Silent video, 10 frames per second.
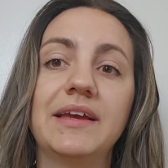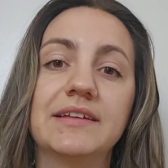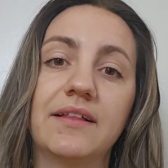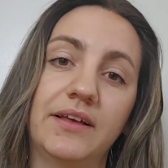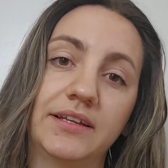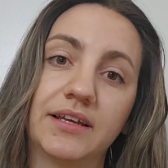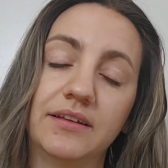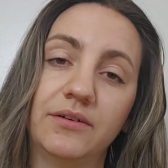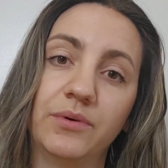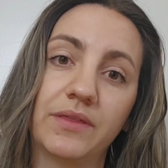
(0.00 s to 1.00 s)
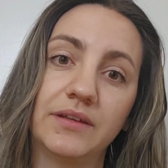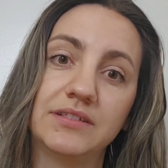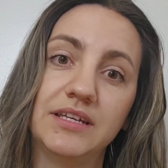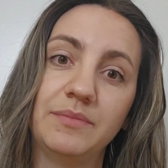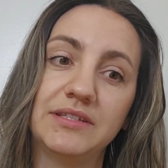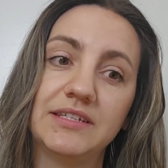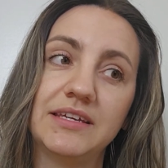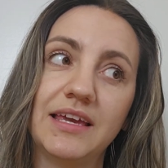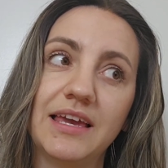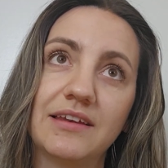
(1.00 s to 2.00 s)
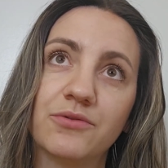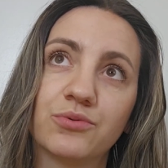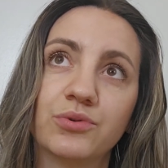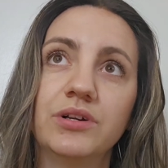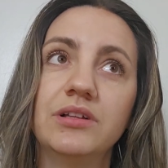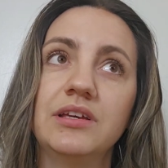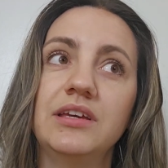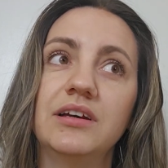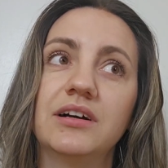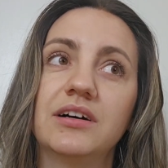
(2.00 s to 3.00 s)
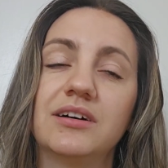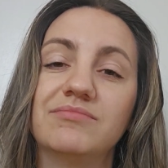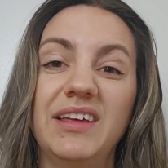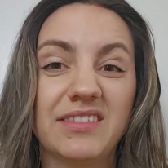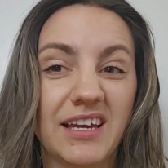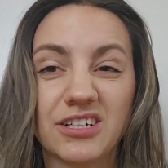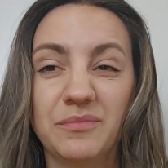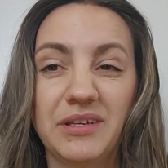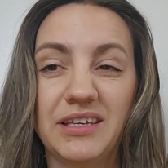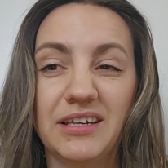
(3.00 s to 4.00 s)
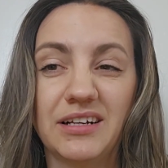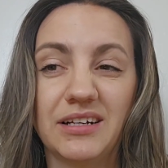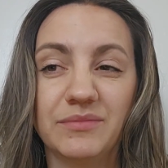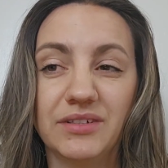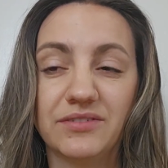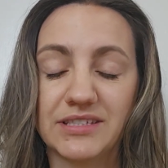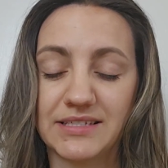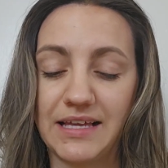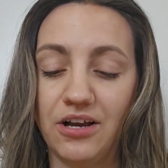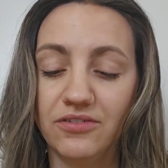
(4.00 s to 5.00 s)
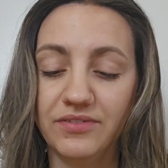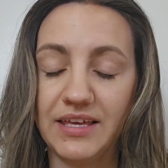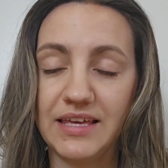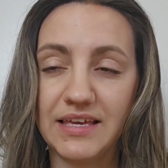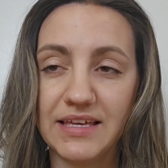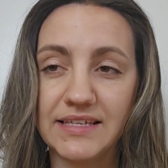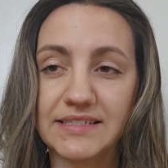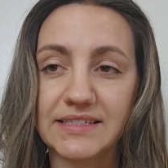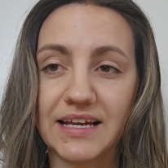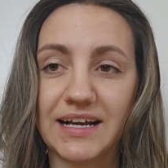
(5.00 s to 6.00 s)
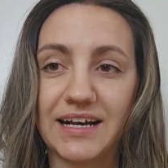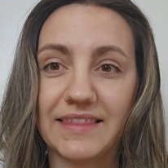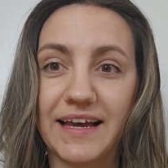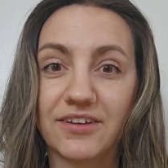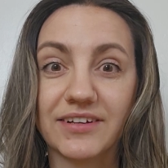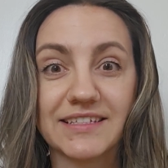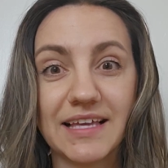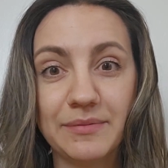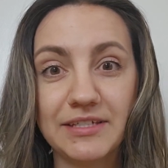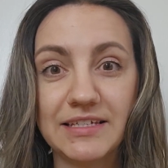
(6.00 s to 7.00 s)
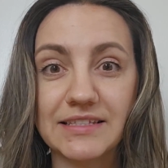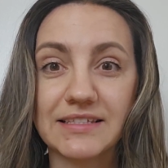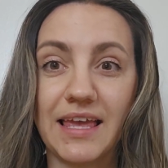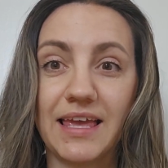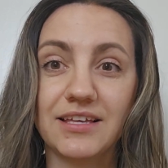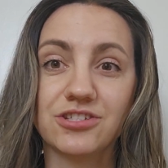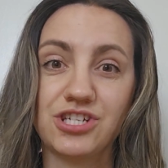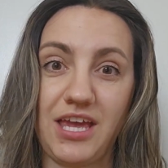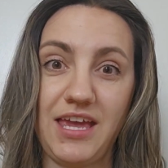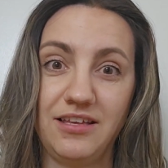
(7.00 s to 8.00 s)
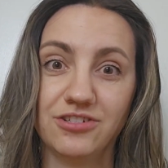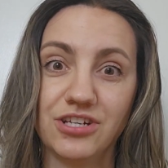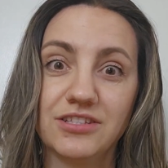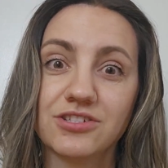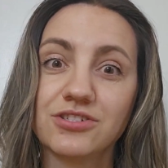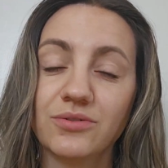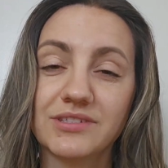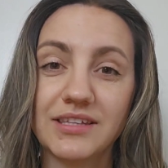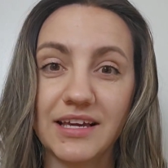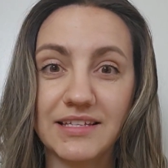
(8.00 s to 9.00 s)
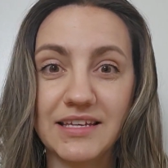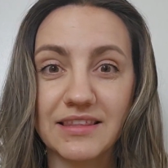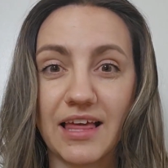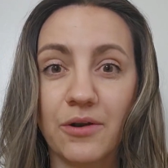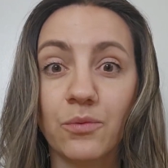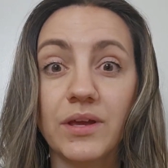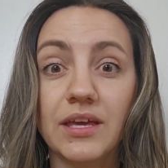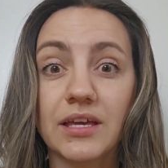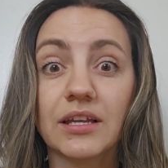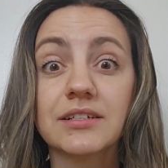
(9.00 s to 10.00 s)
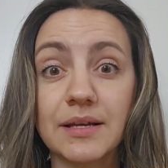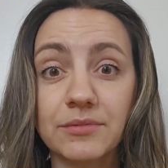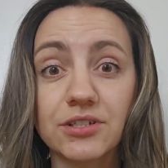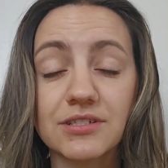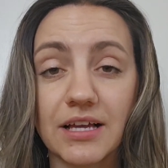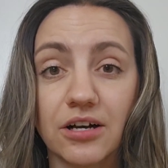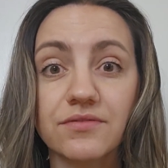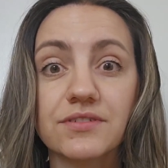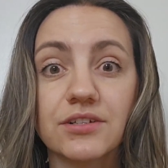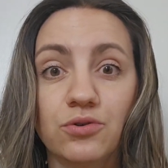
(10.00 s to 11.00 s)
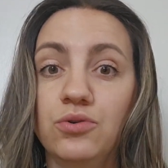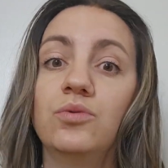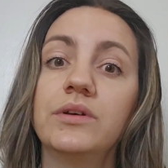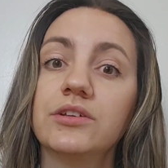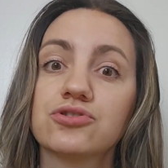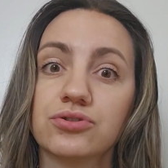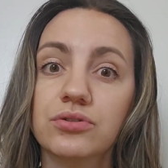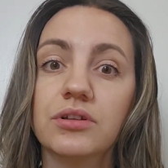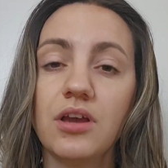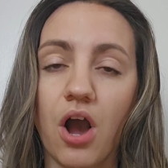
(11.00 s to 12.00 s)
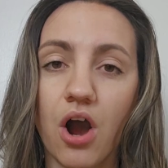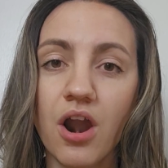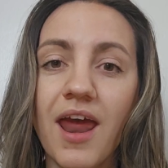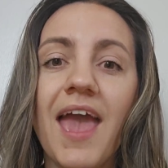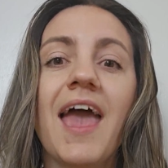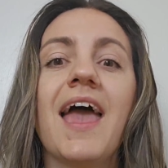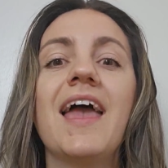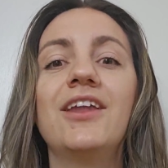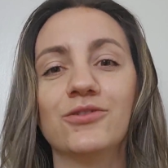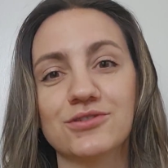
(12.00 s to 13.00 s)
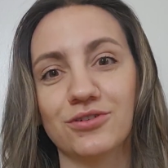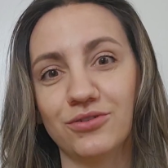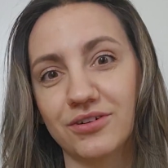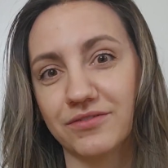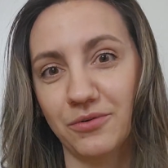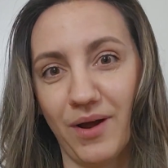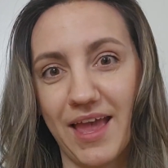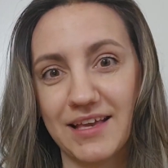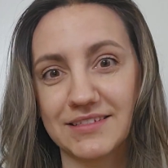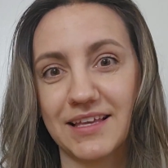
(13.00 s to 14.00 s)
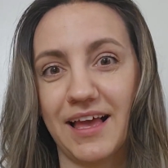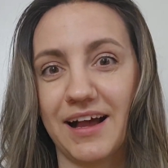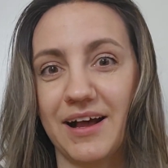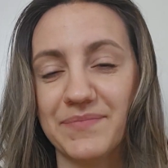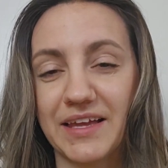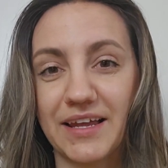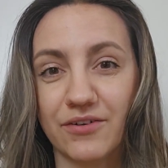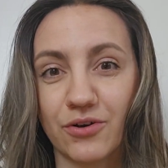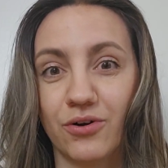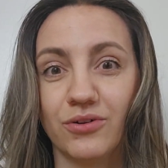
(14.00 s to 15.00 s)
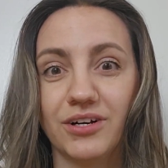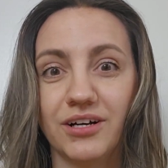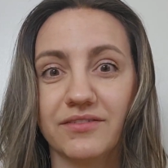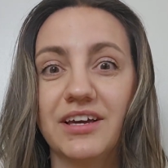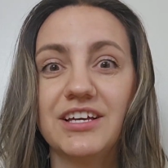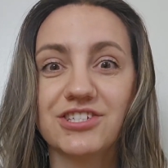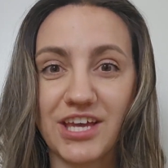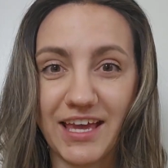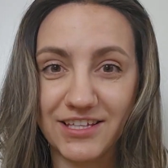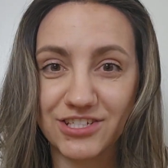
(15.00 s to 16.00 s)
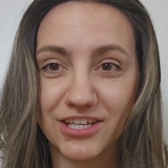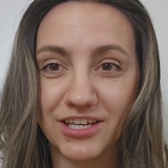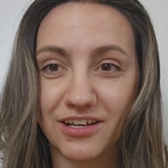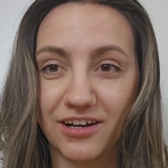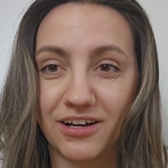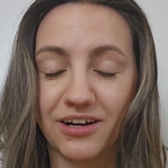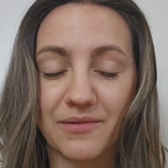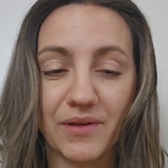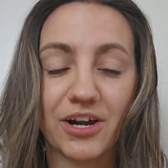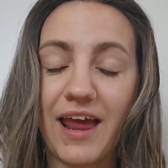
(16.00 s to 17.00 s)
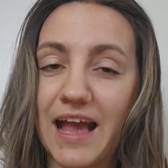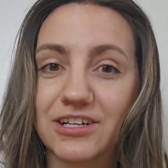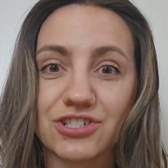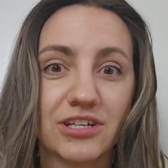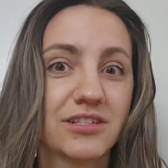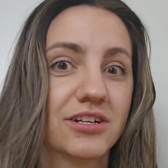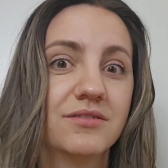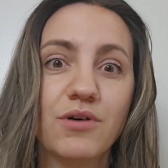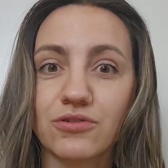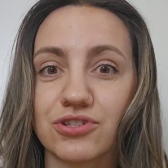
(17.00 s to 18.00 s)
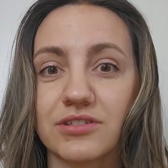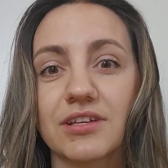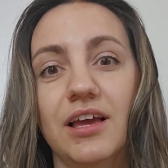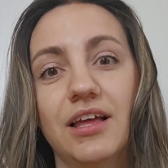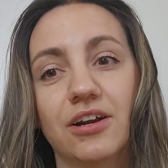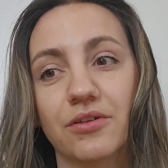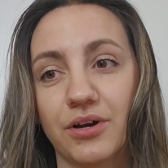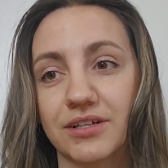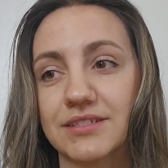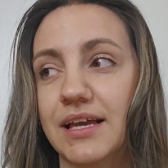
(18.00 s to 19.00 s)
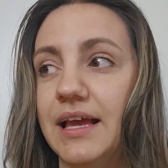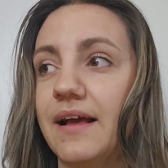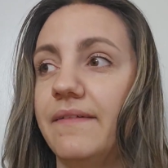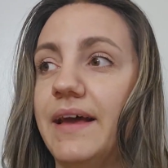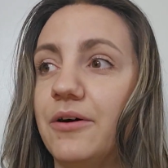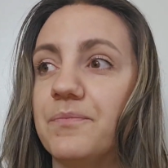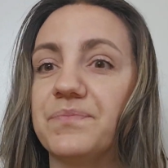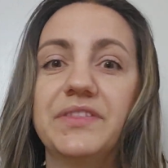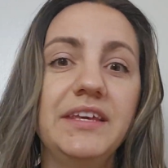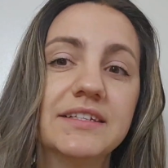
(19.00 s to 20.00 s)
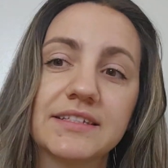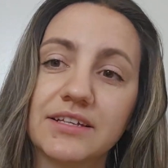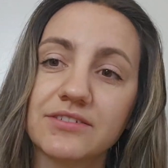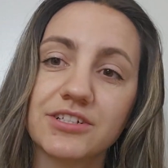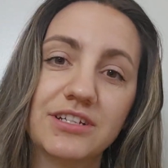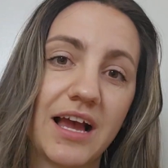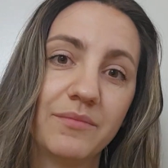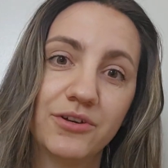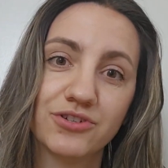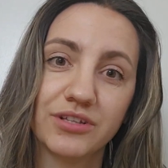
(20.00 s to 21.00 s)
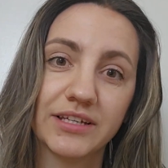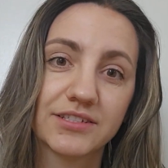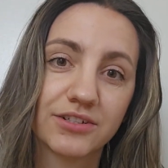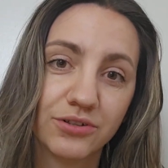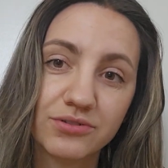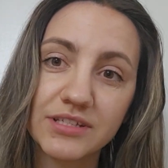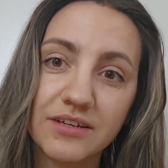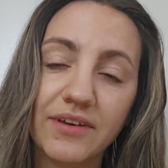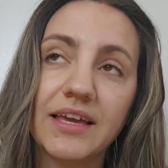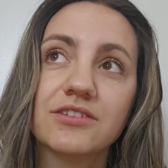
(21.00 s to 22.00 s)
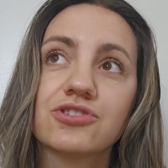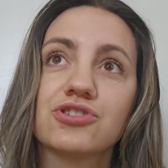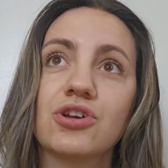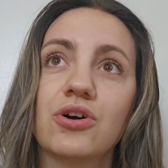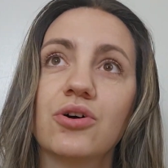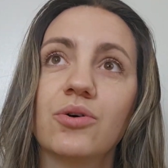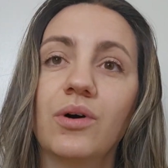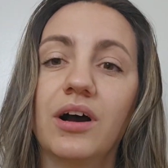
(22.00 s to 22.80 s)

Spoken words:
dialectic within DBT and really in therapy of itself is that of acceptance and change. And so it's the idea that we can accept ourselves and who we truly are, and also look for ways and have a goal of changing our actions, our emotions, and our thoughts. Now, these skills are not mutually exclusive, and so